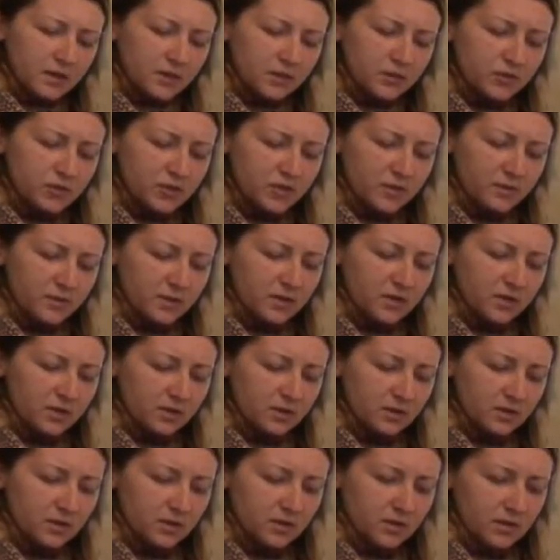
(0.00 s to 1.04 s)
Ichiyama,
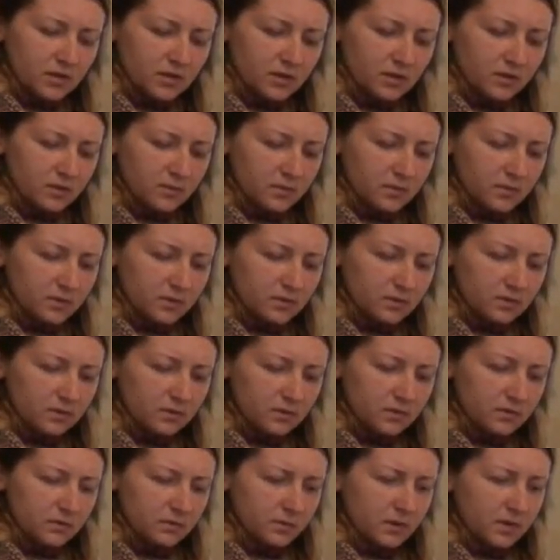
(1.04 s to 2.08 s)
I
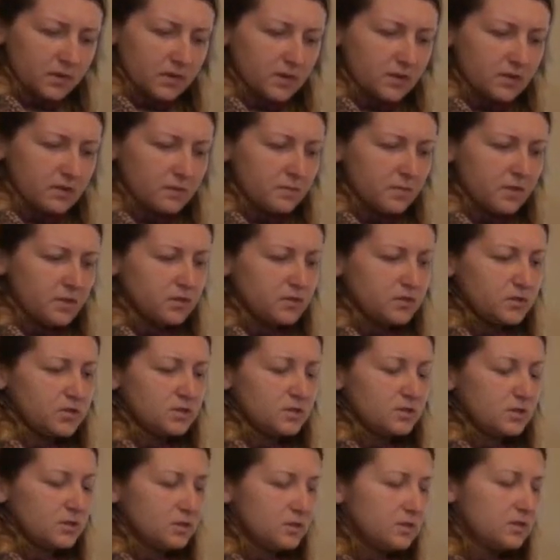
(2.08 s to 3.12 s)
think,
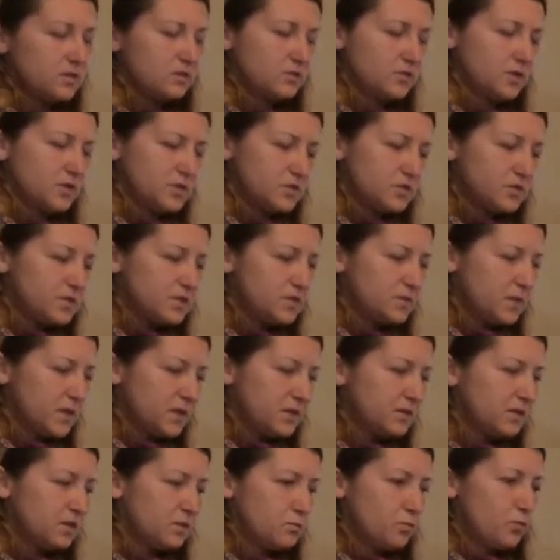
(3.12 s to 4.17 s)
mentioned and tried to
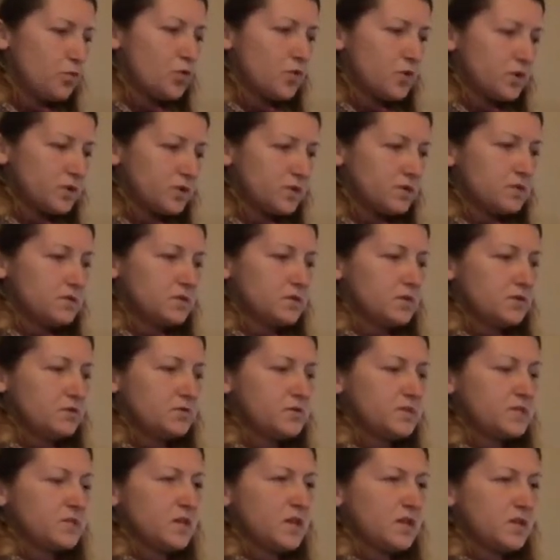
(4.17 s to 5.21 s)
explain the importance
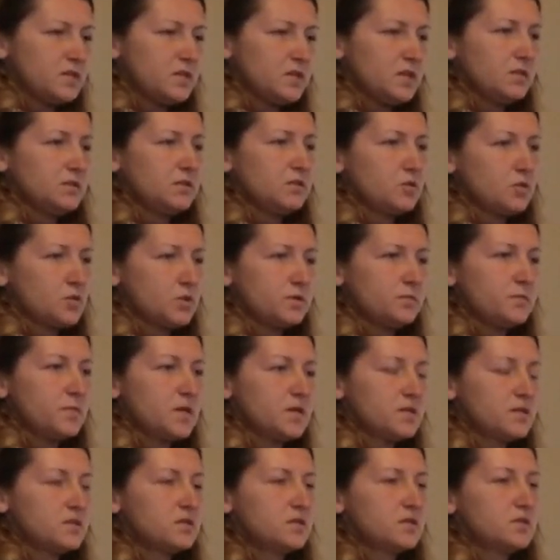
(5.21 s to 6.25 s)
of studying the old
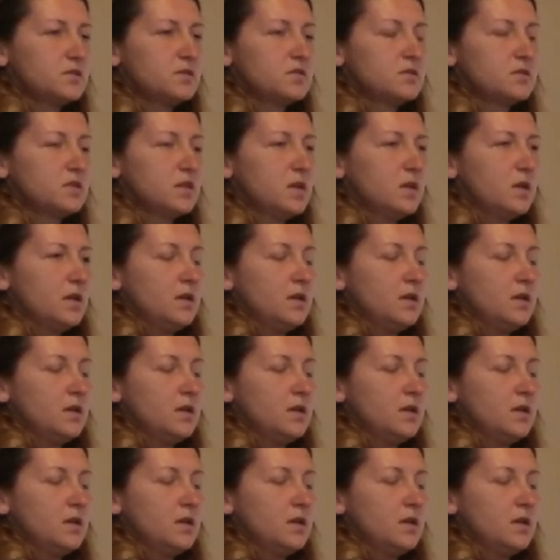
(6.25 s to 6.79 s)
masters,